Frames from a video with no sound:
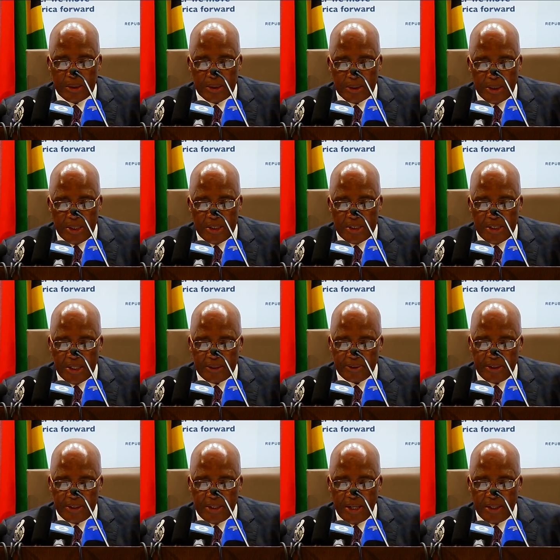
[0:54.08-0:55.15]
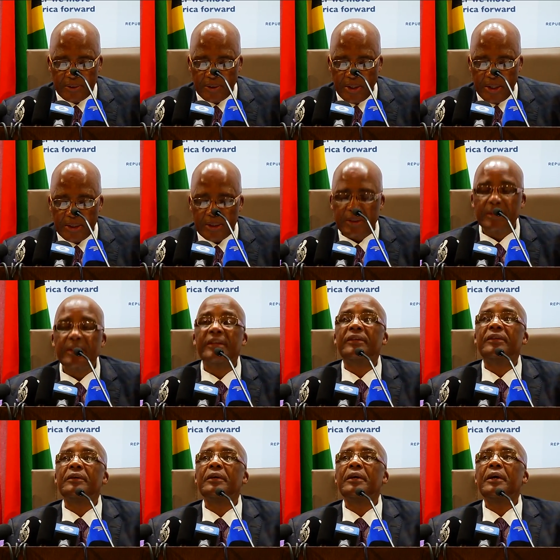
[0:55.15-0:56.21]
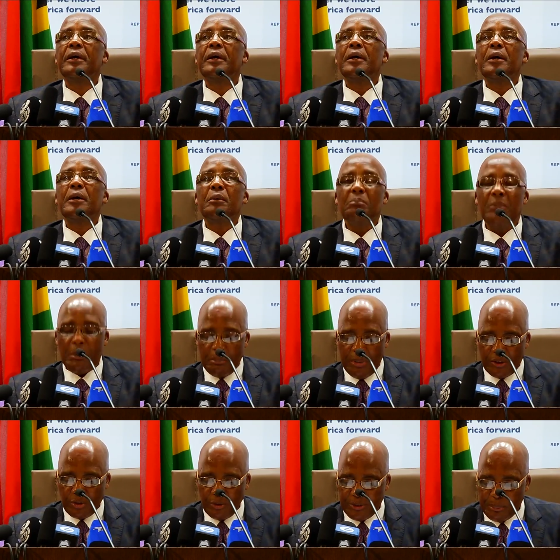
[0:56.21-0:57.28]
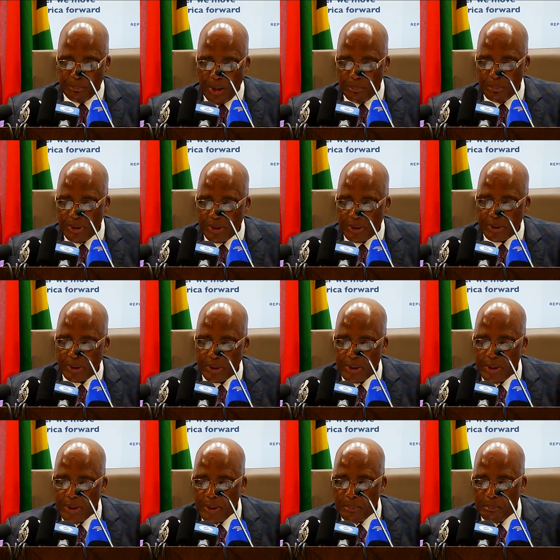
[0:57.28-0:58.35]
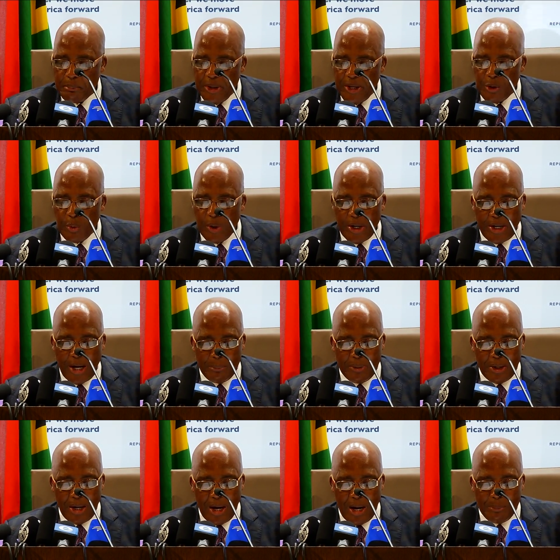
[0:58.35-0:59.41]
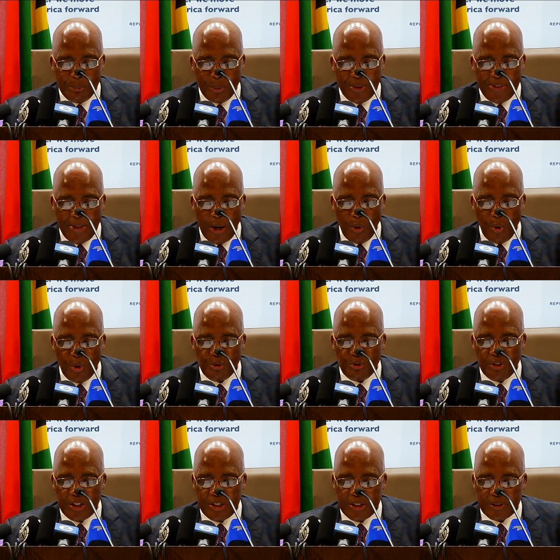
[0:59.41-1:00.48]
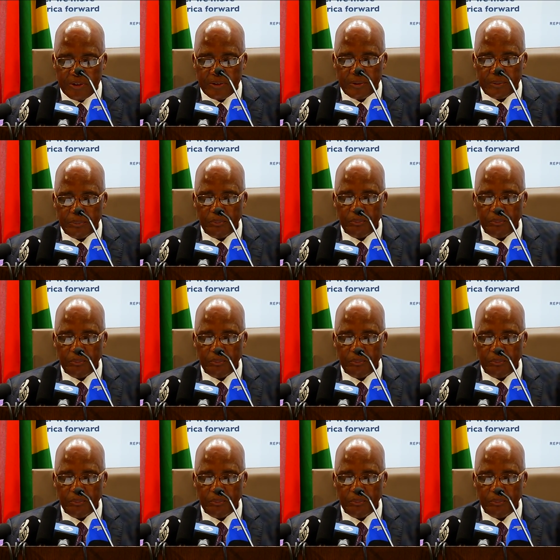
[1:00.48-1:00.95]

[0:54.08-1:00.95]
religious leaders, and indeed members of the public. Many were coming up with their own verdicts